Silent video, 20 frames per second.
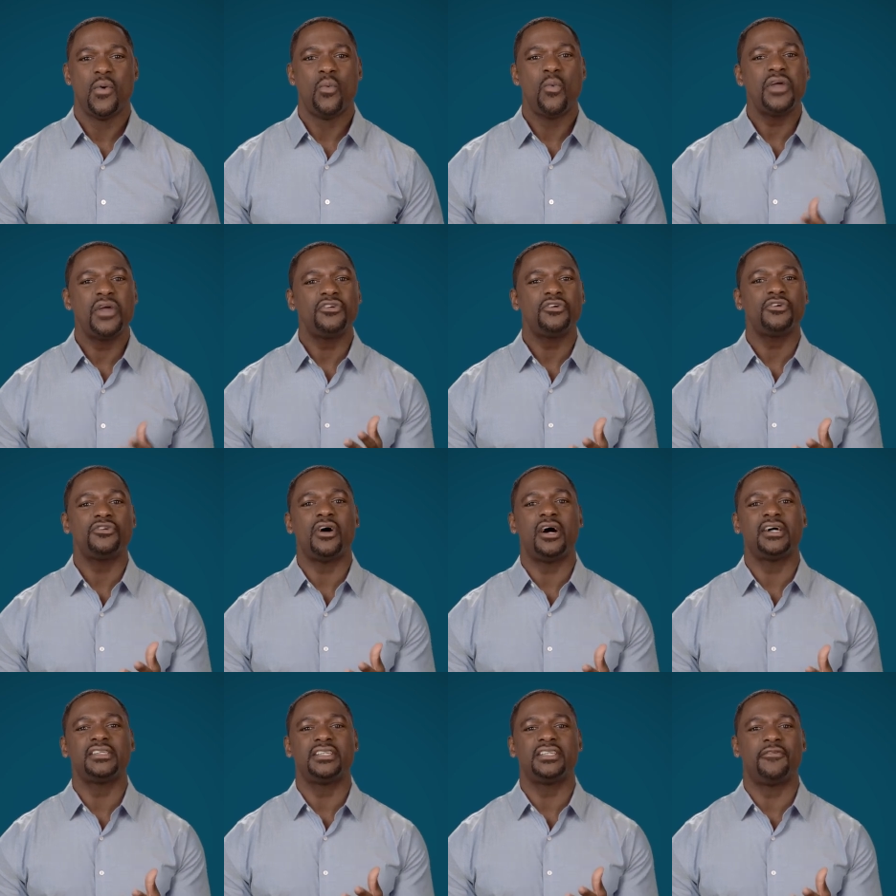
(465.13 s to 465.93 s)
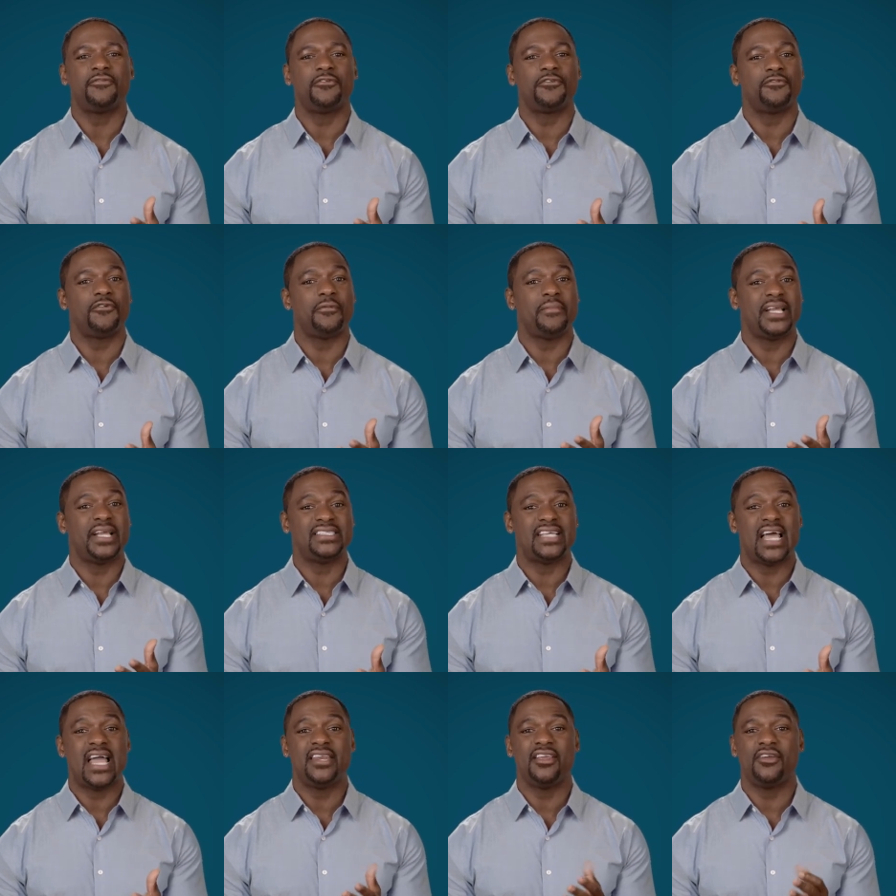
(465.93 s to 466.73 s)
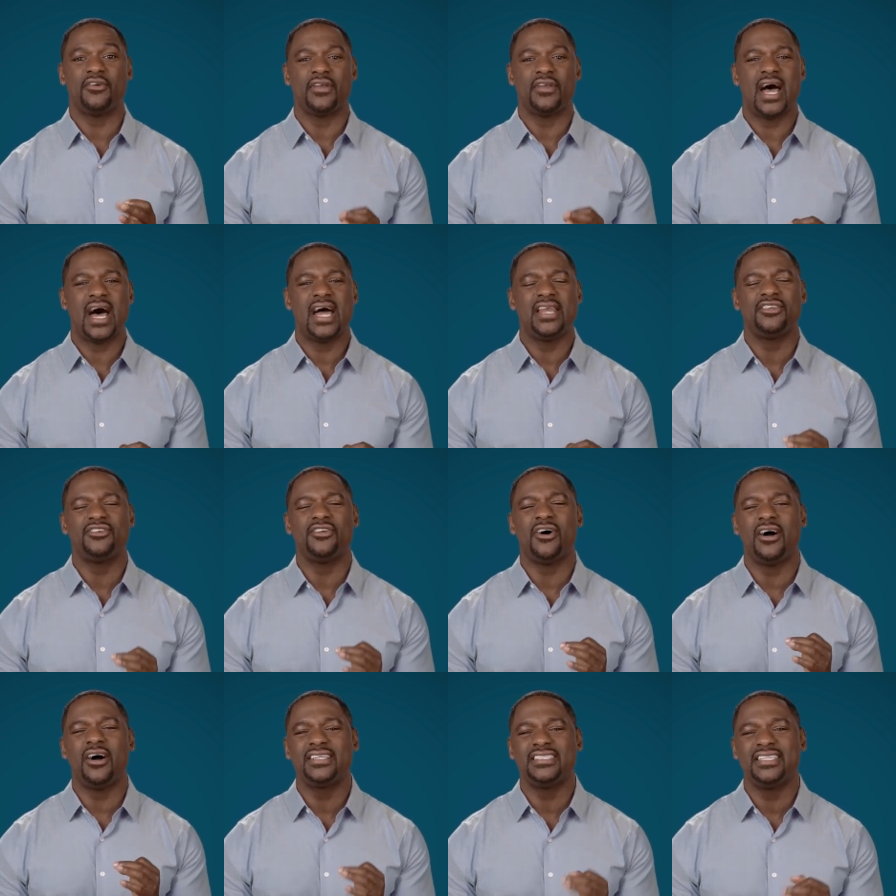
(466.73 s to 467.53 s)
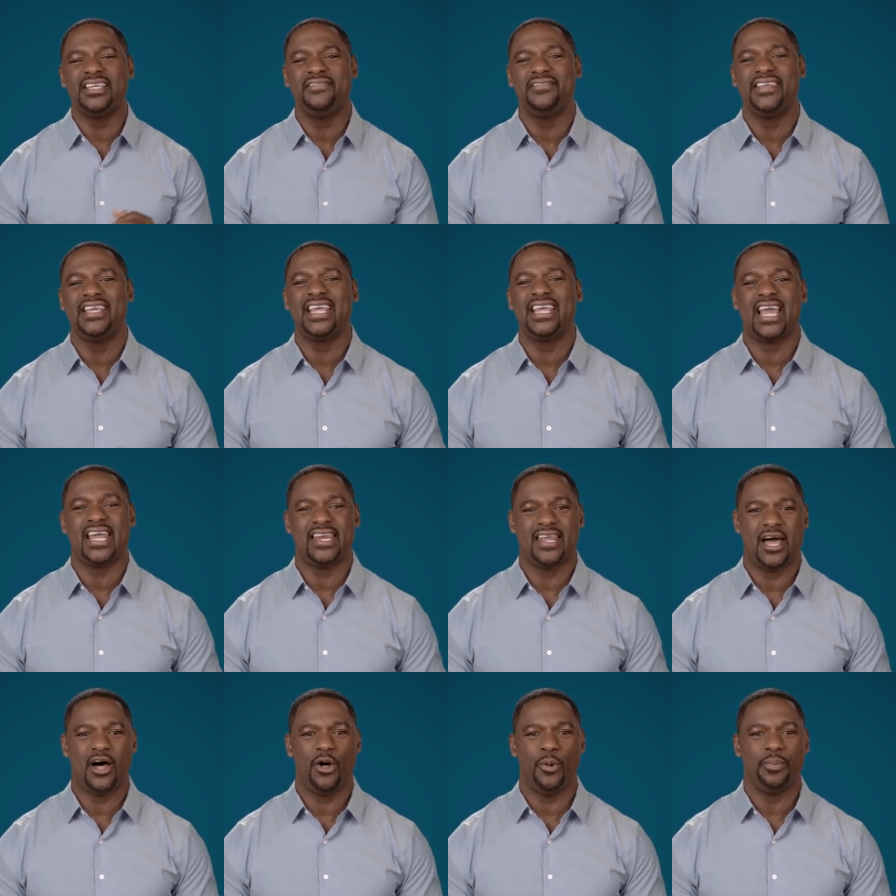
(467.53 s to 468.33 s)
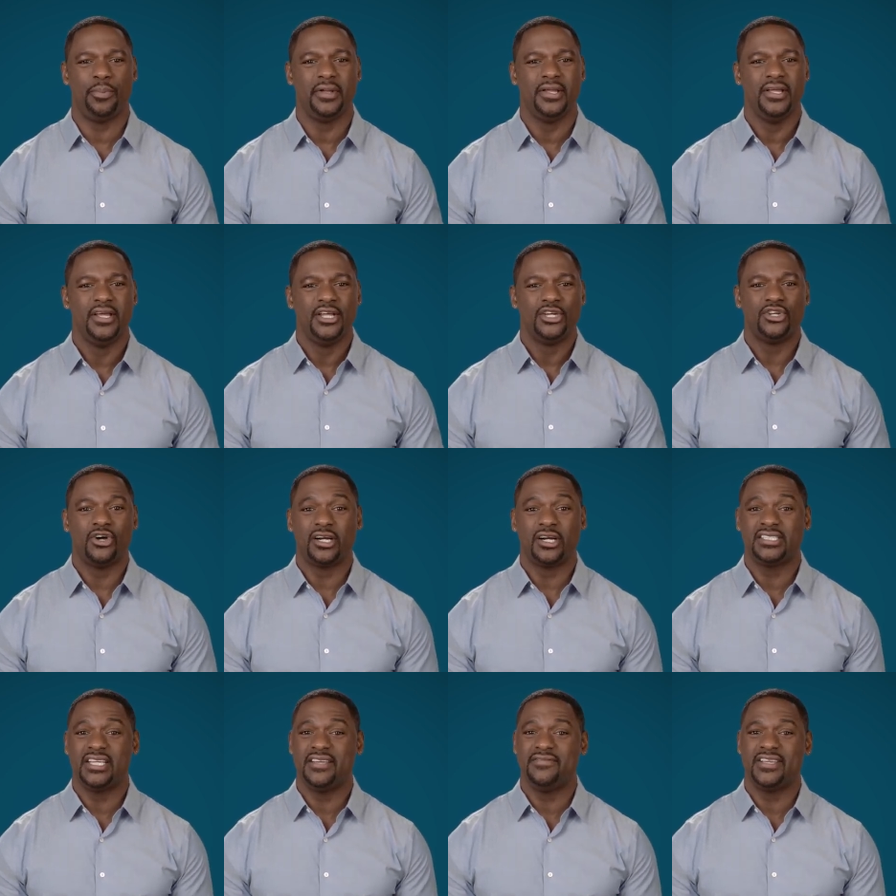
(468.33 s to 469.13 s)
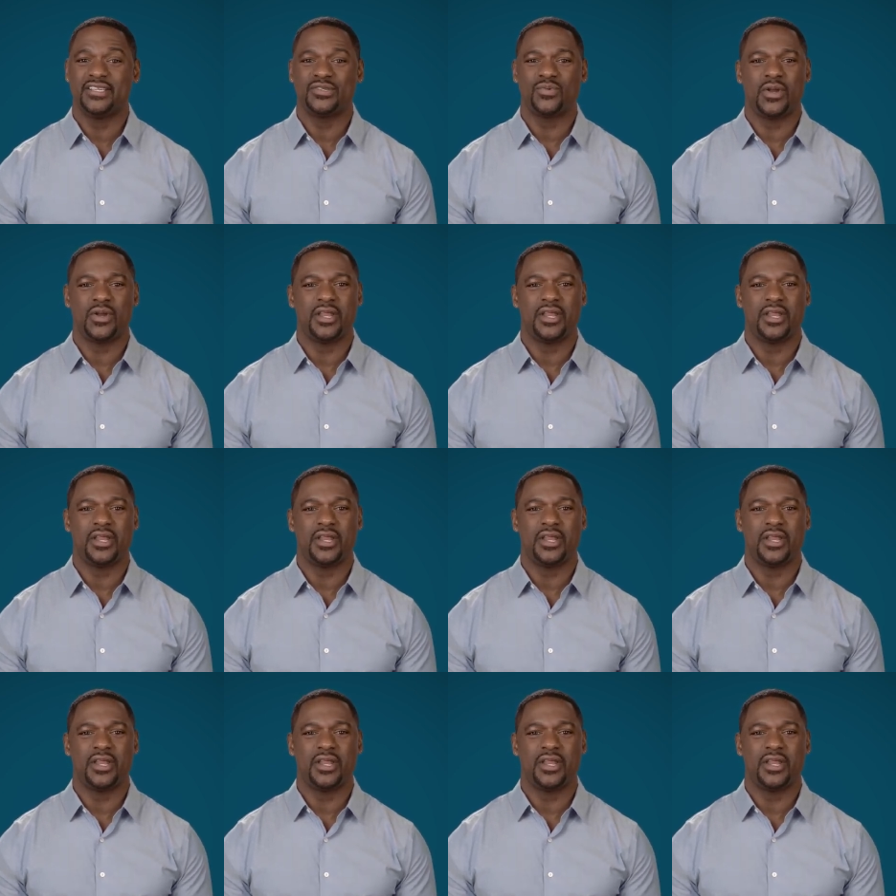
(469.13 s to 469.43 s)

Whether your dog suffers from anxiety or not, DOGTV can help. DOGTV is